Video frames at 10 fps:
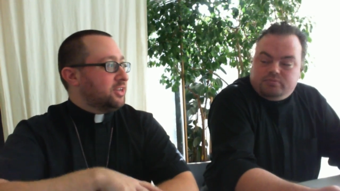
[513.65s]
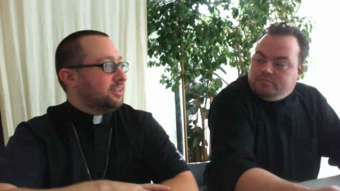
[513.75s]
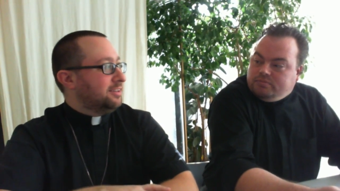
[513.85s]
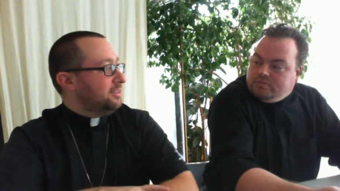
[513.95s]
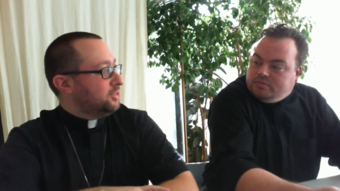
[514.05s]
Speaker 1: been
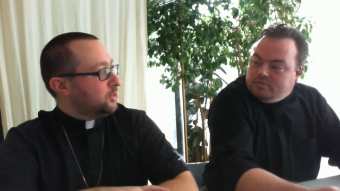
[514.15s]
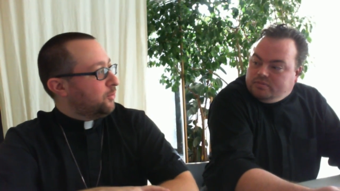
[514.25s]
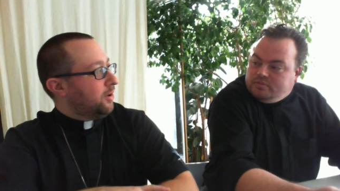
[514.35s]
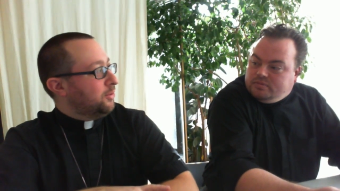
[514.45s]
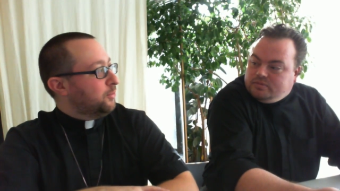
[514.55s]
watching the, the
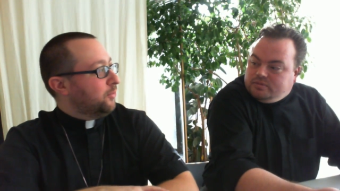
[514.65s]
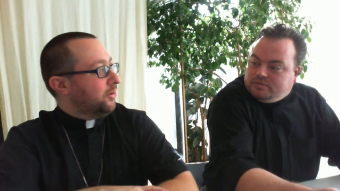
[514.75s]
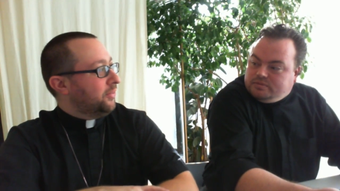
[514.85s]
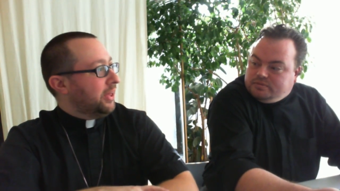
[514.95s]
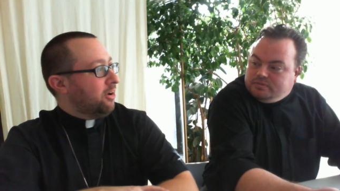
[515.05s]
show around the
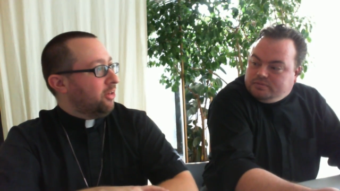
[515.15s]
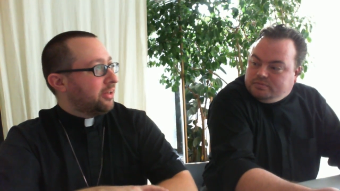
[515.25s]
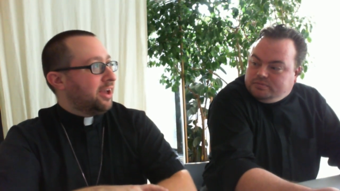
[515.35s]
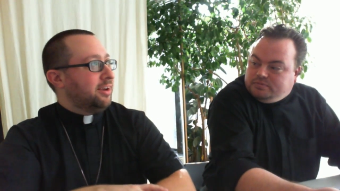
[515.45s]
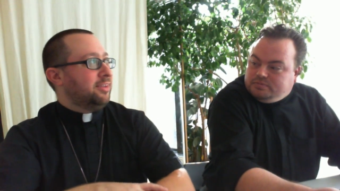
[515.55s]
world, they
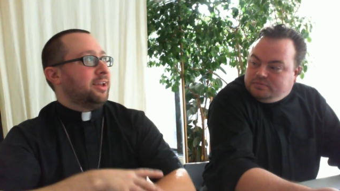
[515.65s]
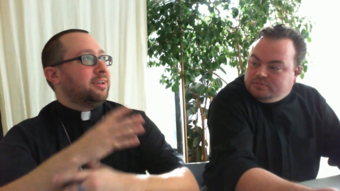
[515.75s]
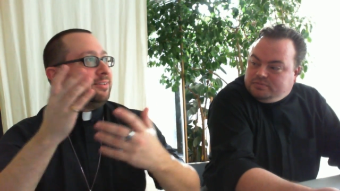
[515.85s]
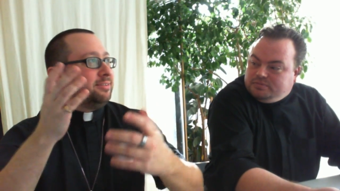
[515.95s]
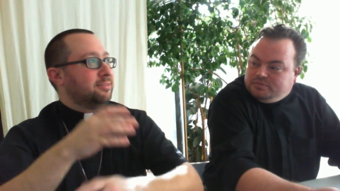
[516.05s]
all kind of
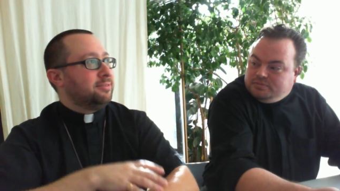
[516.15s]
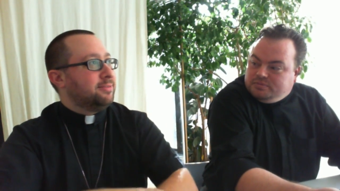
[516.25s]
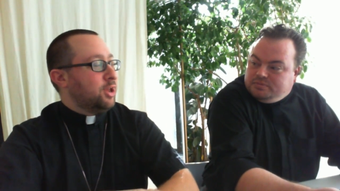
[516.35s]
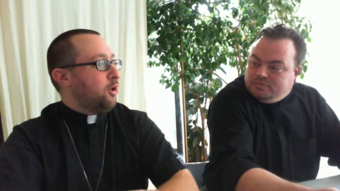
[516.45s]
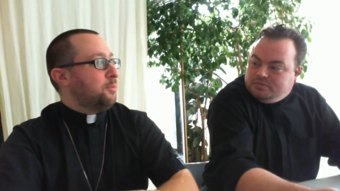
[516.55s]
like
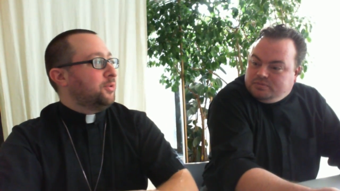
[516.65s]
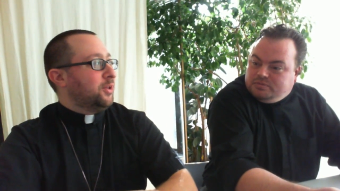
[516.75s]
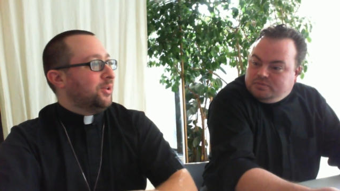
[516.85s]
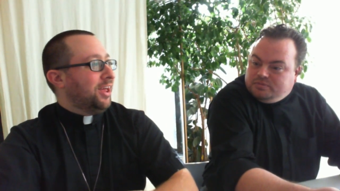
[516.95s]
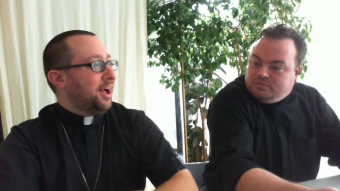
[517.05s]
get on
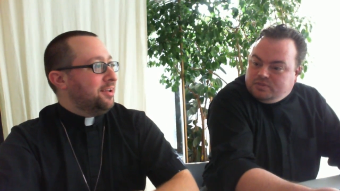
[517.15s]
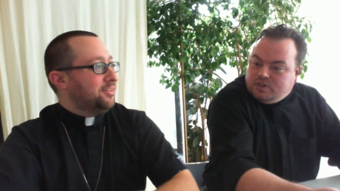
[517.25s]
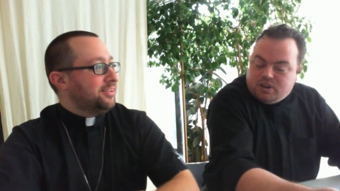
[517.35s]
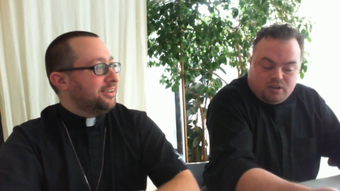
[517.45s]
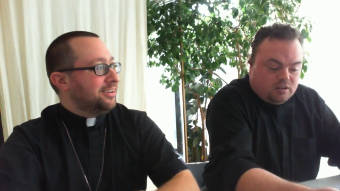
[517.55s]
with their
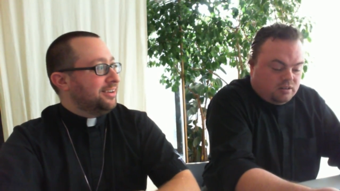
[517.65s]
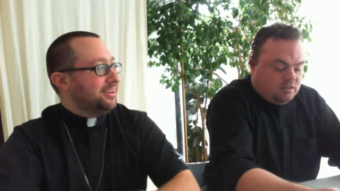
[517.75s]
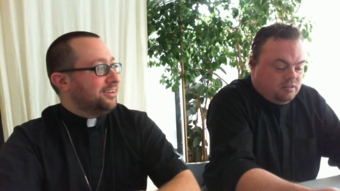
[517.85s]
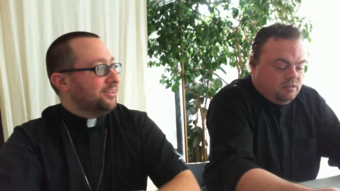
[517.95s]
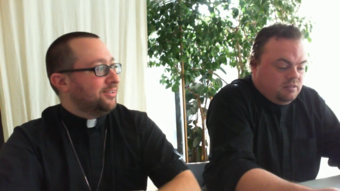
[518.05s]
lives and
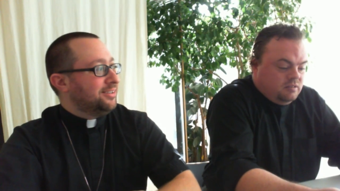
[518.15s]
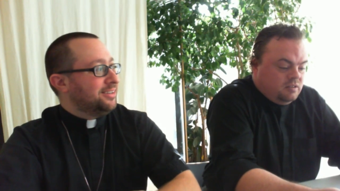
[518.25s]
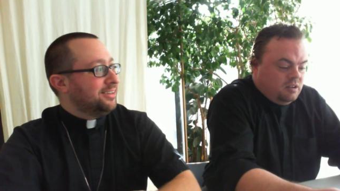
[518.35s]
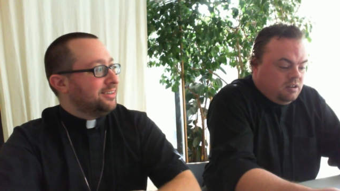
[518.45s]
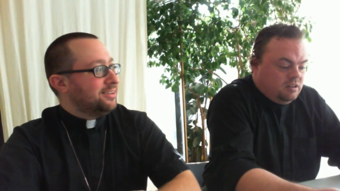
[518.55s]
you know
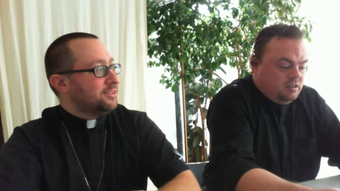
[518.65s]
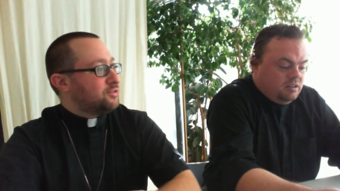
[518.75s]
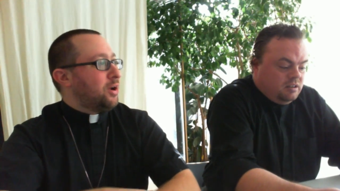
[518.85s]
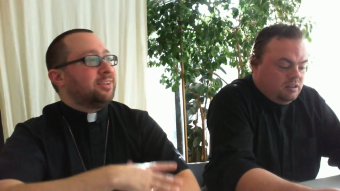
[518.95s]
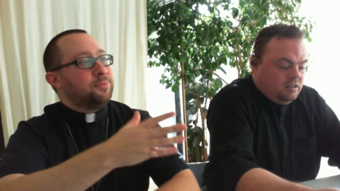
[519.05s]

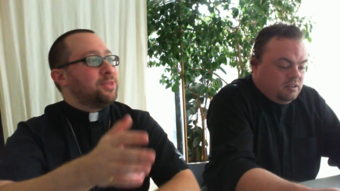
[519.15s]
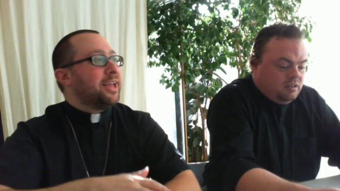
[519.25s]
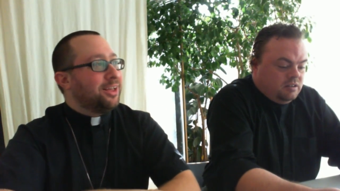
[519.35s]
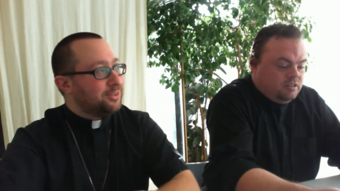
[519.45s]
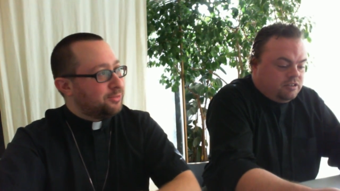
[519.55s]
try
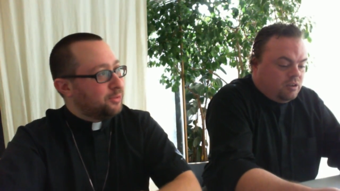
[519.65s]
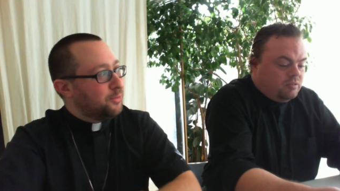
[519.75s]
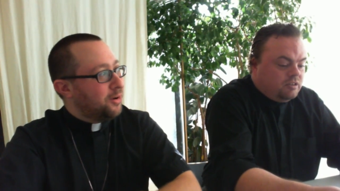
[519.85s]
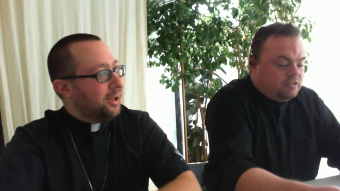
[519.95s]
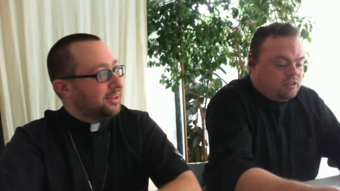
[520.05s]
Speaker 2: something else.
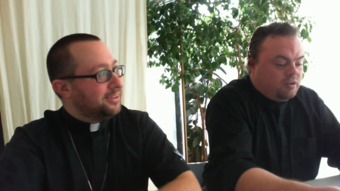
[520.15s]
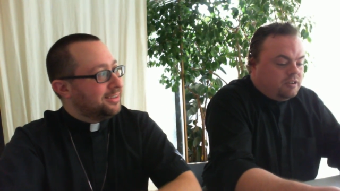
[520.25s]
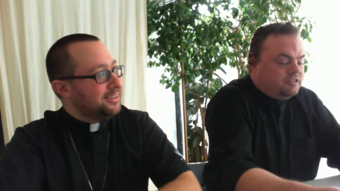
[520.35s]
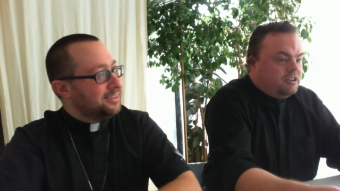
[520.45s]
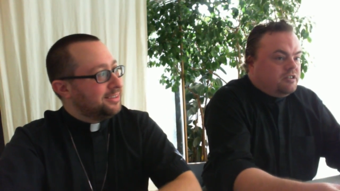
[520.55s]
So,
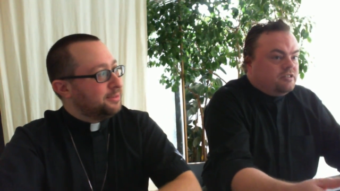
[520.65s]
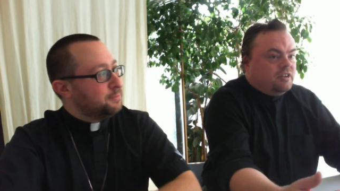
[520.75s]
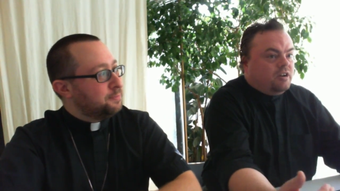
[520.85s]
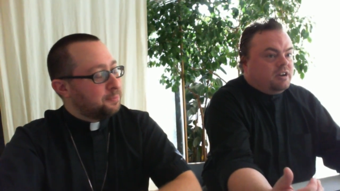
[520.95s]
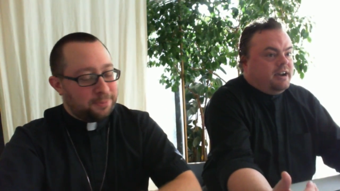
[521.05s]
so in a
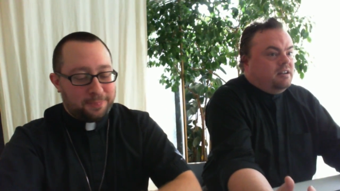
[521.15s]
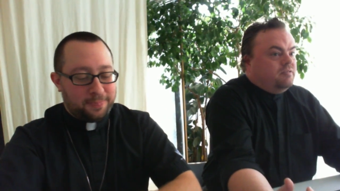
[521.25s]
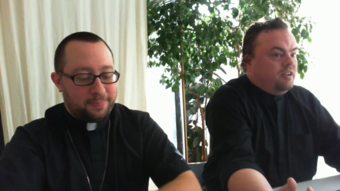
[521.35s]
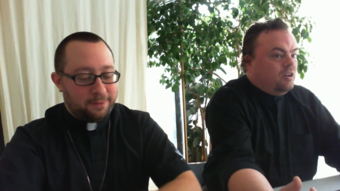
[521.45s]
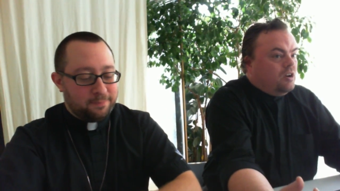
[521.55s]
sense, they're
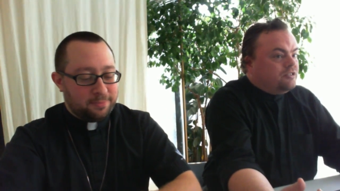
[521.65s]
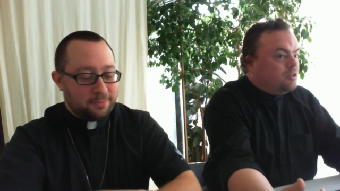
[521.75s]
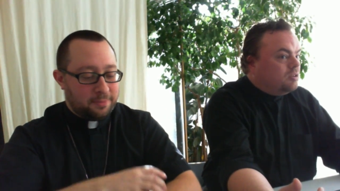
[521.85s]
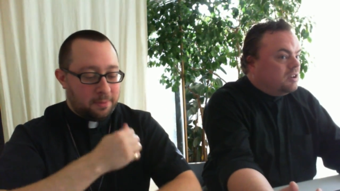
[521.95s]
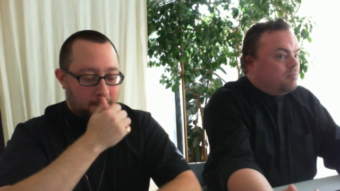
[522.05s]
kind of they're
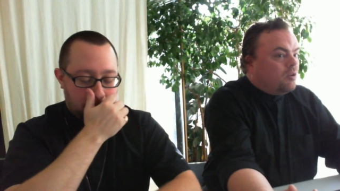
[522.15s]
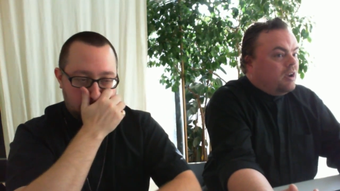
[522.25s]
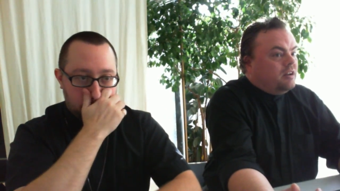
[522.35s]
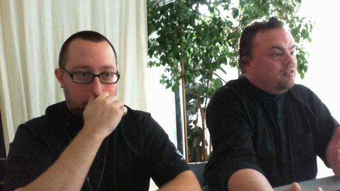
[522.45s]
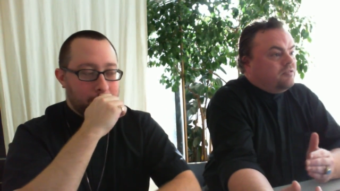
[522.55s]
also
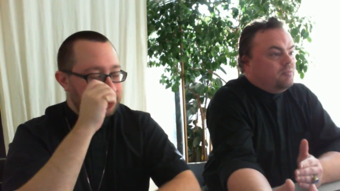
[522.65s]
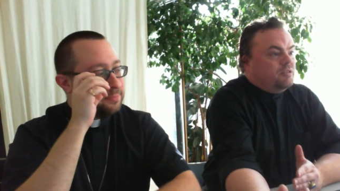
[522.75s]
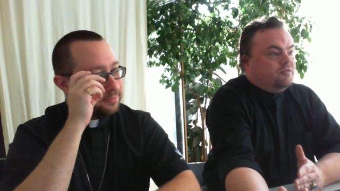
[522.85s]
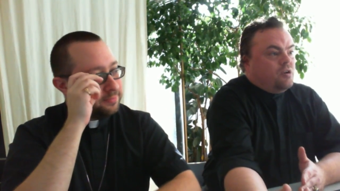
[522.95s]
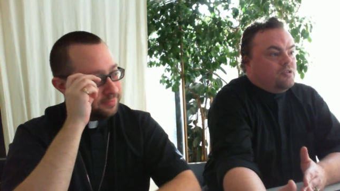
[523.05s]
liberated
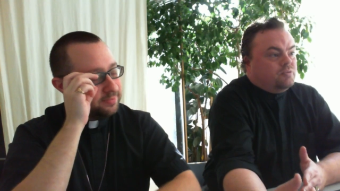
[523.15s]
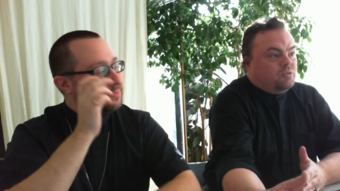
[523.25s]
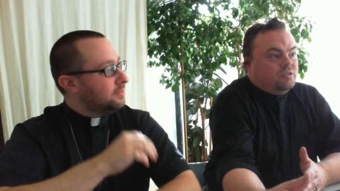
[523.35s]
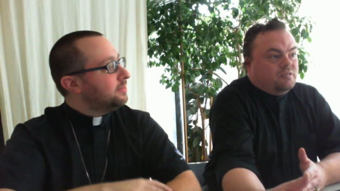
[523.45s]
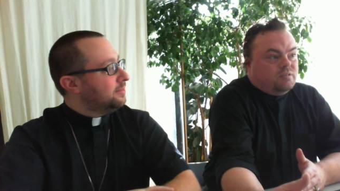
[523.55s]
from the
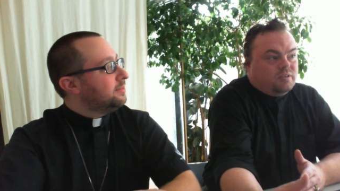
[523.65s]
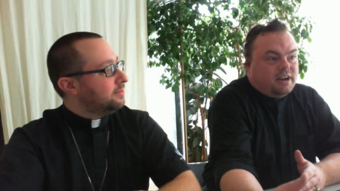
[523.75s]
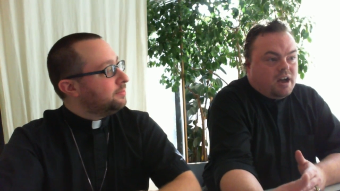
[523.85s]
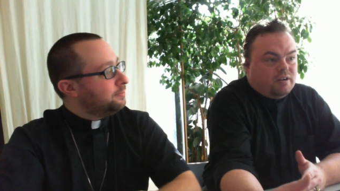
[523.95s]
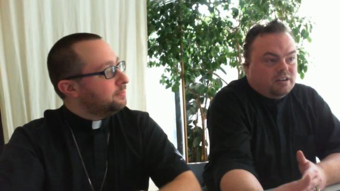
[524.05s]
false world of the
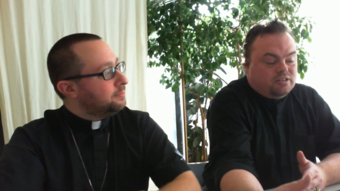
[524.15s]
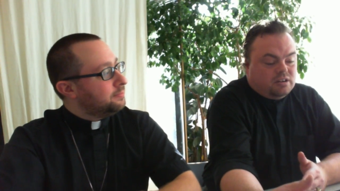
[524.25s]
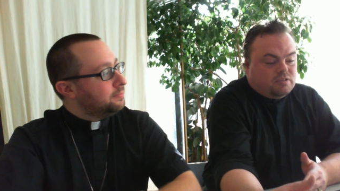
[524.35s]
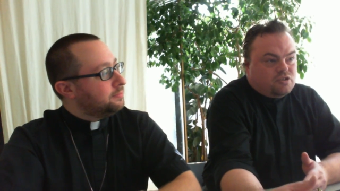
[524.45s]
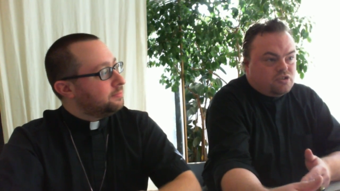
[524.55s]
reality
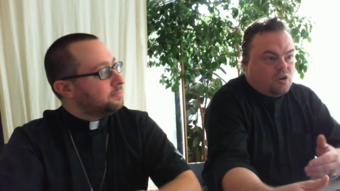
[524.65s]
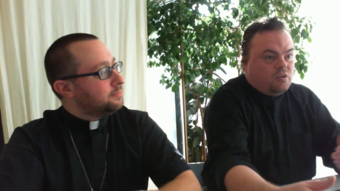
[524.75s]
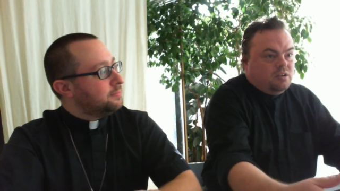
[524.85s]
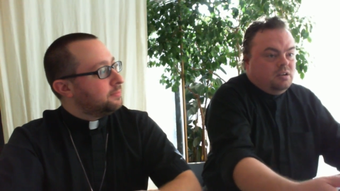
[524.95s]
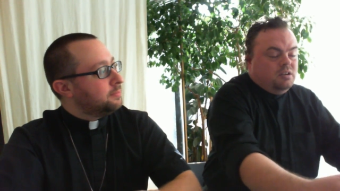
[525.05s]
T V
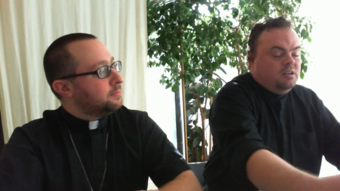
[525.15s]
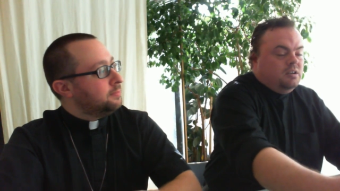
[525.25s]
show,